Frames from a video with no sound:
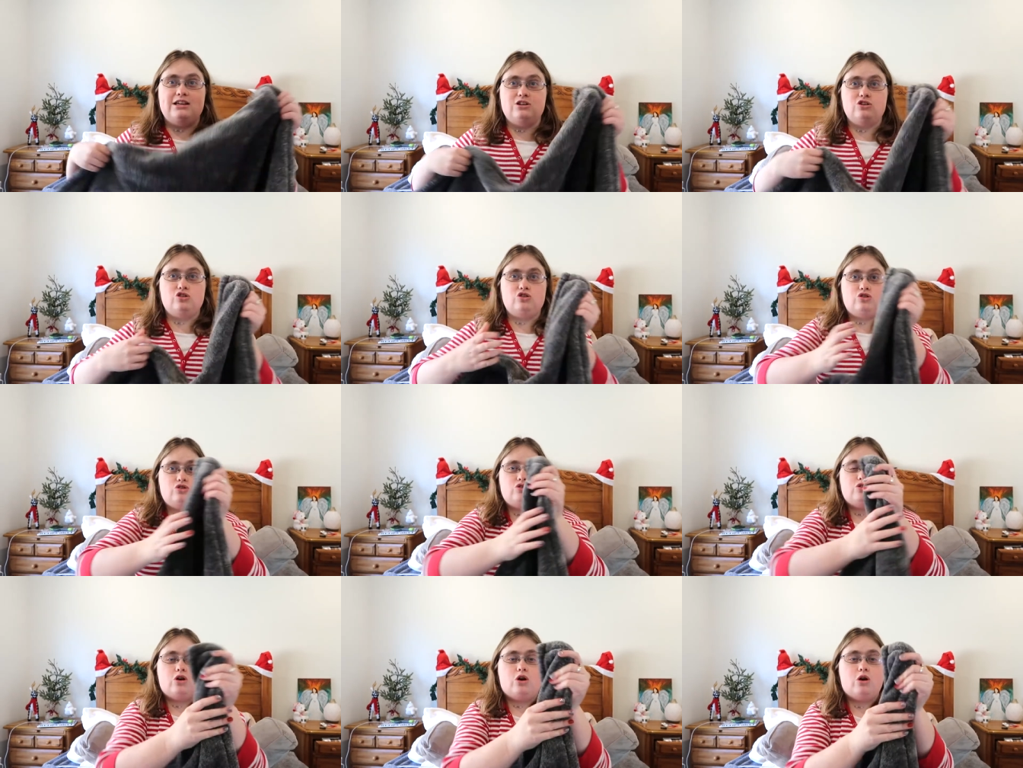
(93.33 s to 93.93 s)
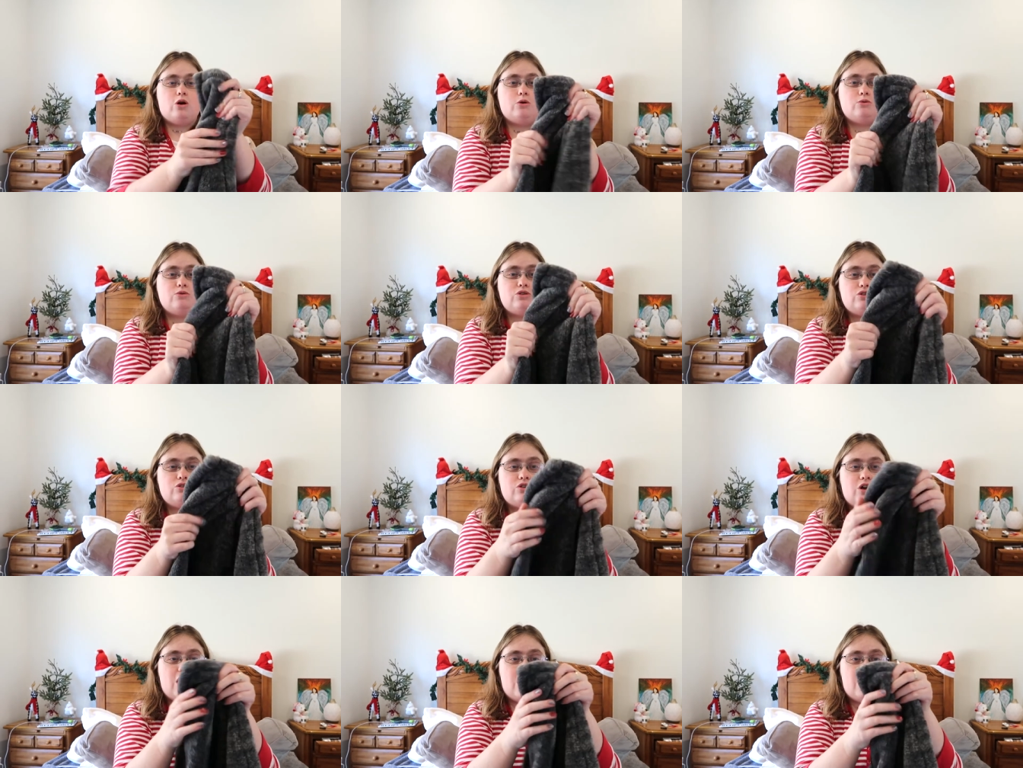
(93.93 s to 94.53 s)
It is so
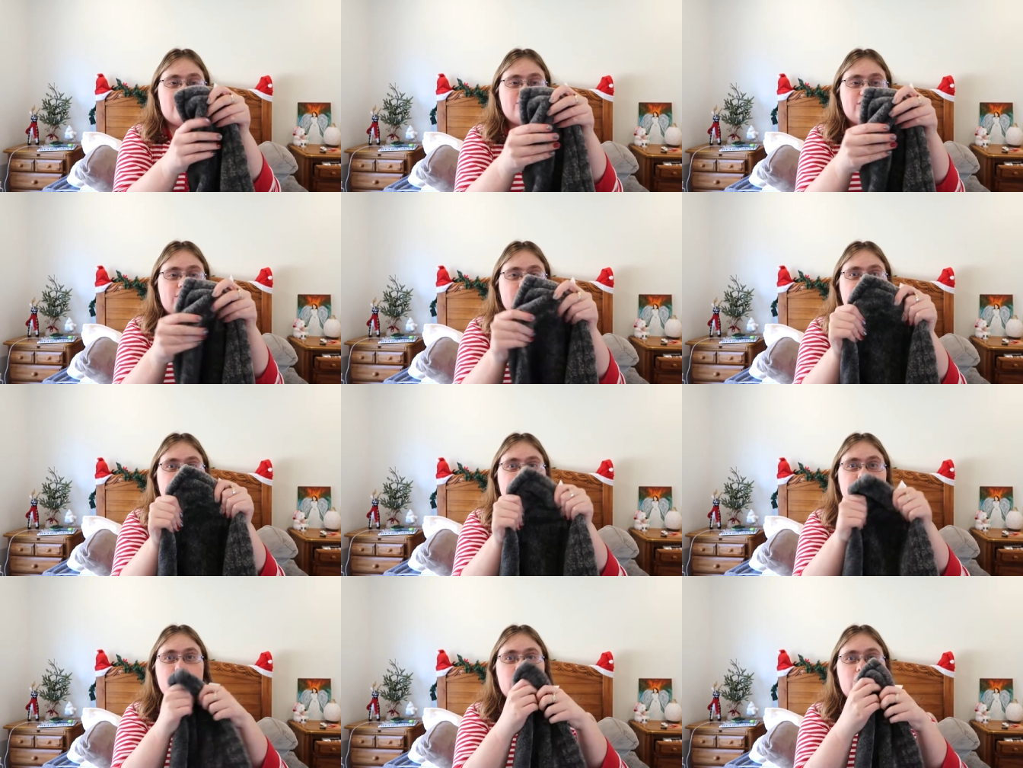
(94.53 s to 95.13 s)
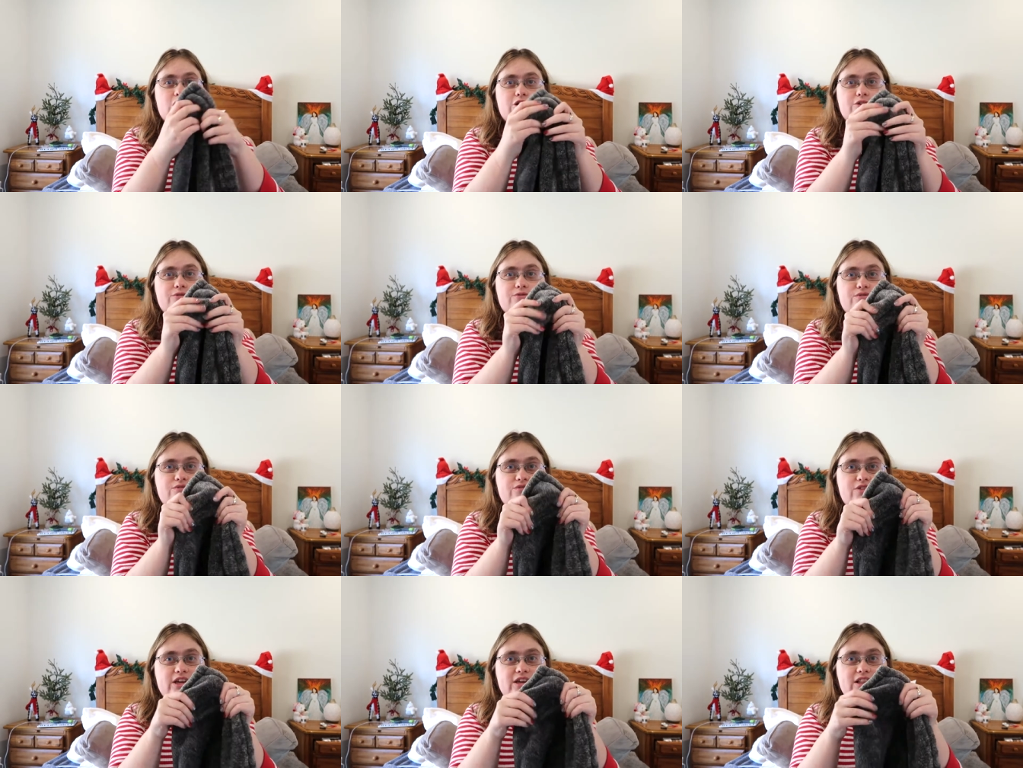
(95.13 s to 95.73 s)
soft. I wish y'all could
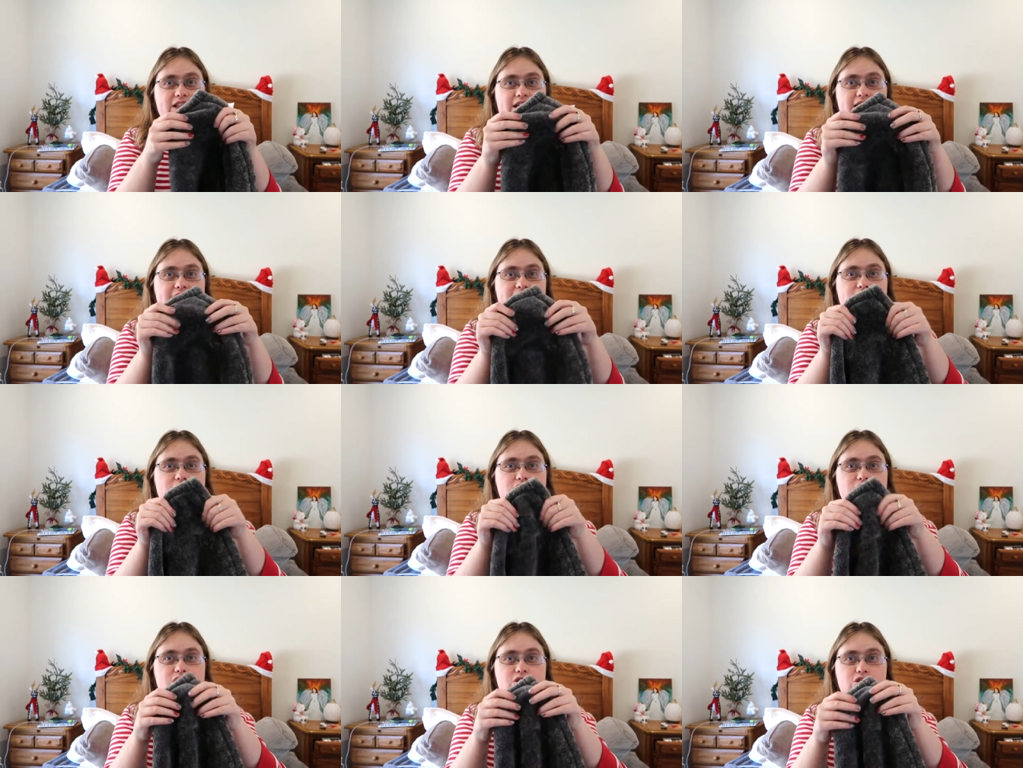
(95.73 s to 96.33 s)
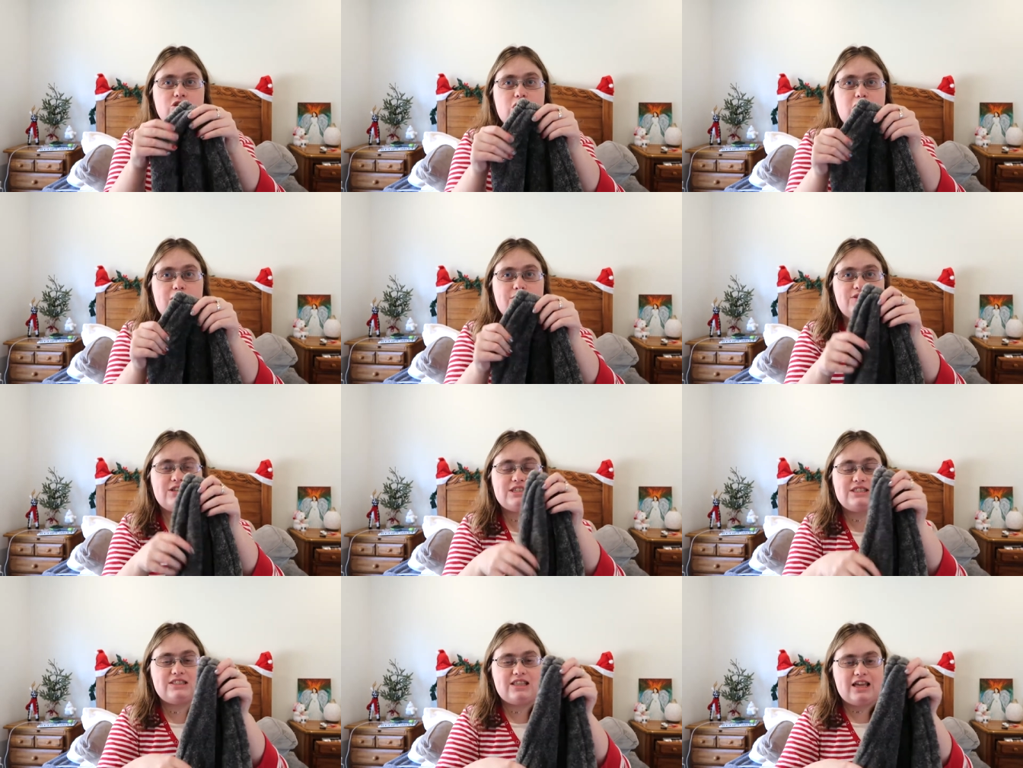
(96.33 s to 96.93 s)
feel it. It's the
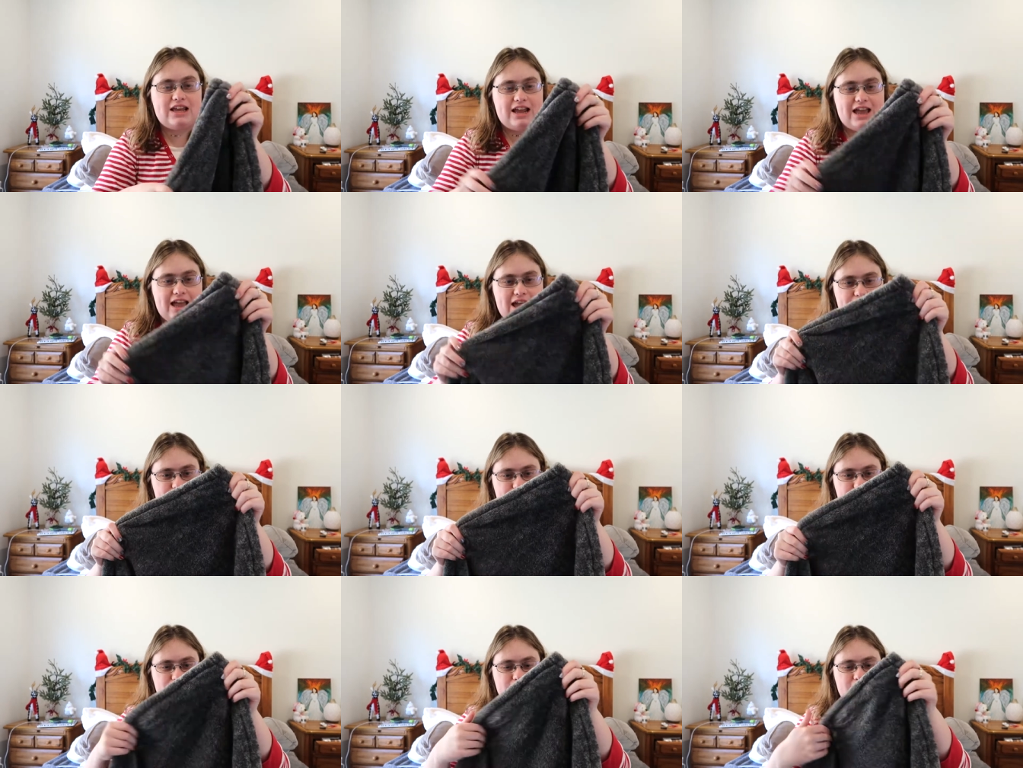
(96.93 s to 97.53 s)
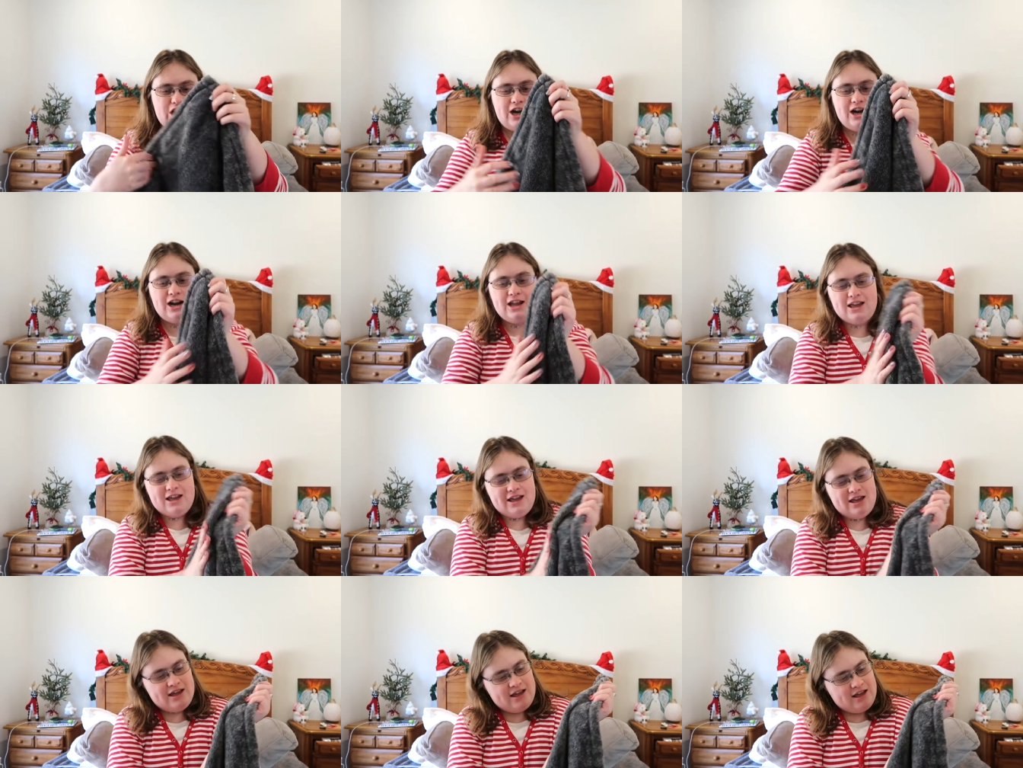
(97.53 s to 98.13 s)
softest thing ever.
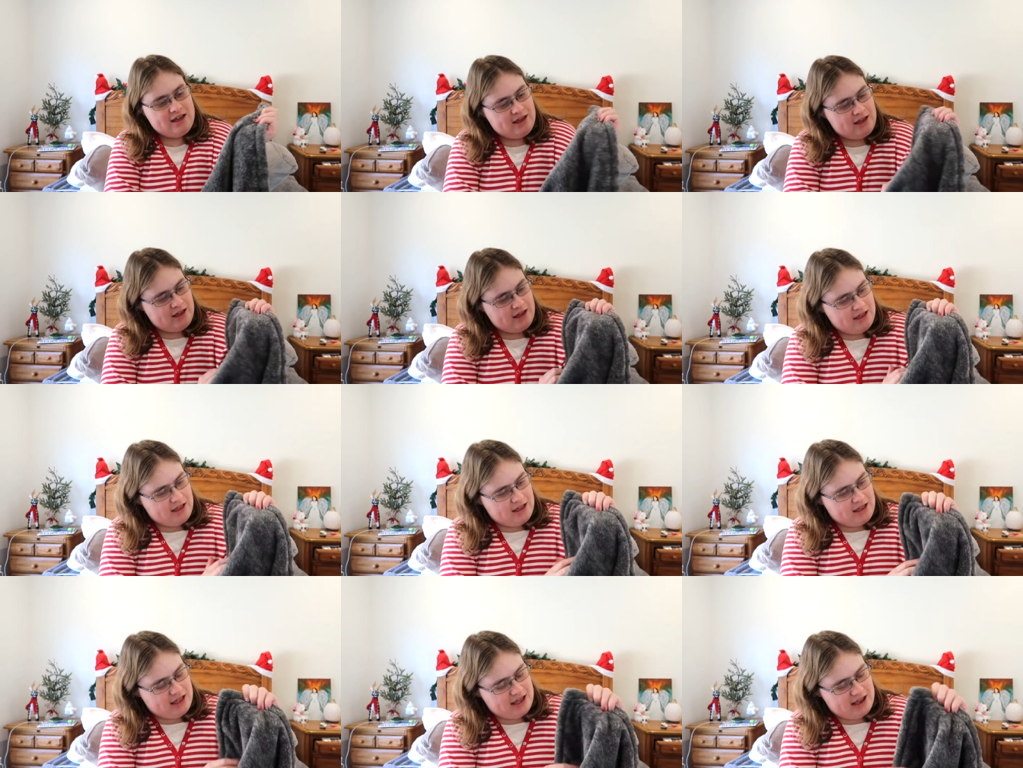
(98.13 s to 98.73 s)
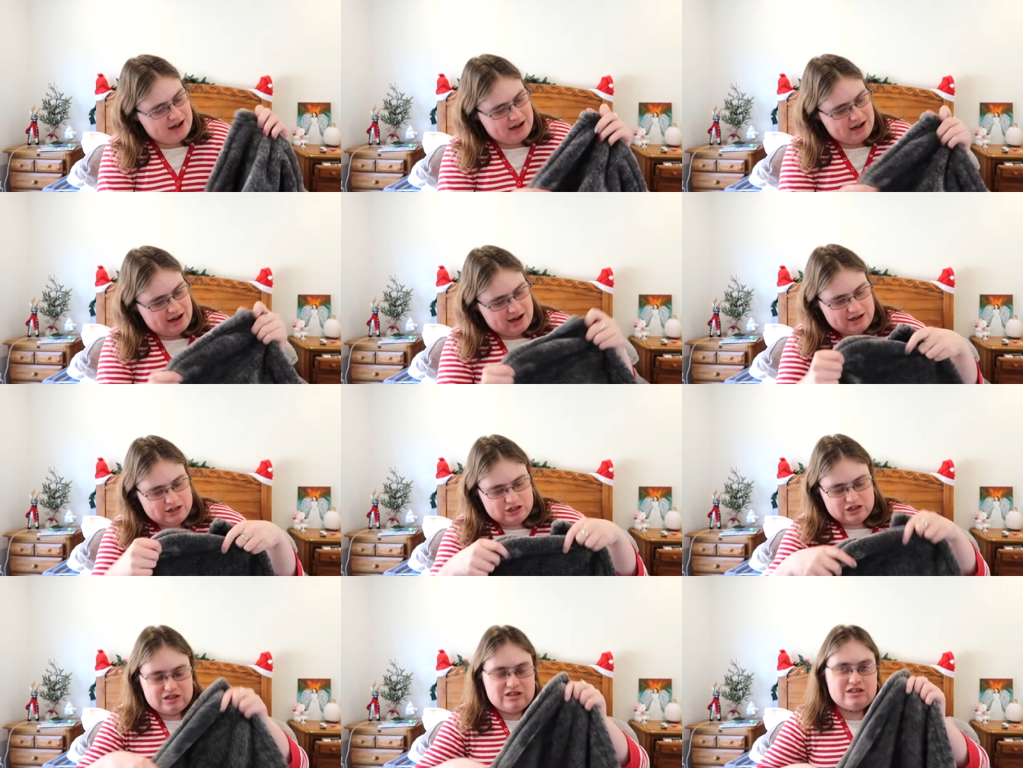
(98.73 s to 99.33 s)
And
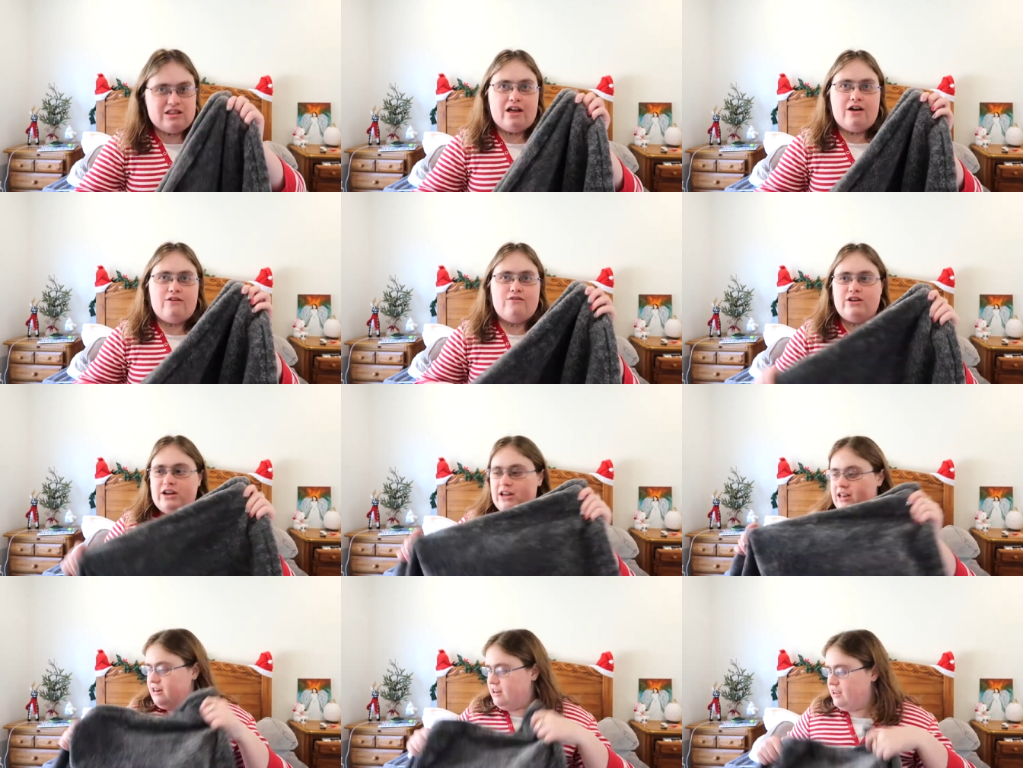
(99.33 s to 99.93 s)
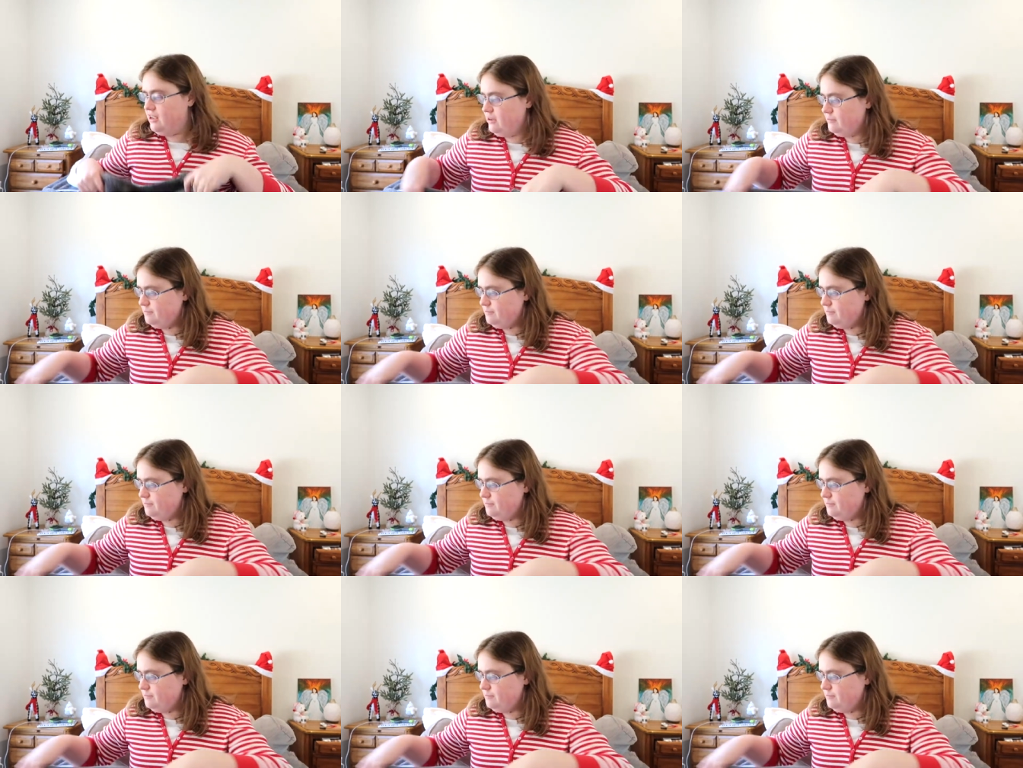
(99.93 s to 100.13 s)
I just love it.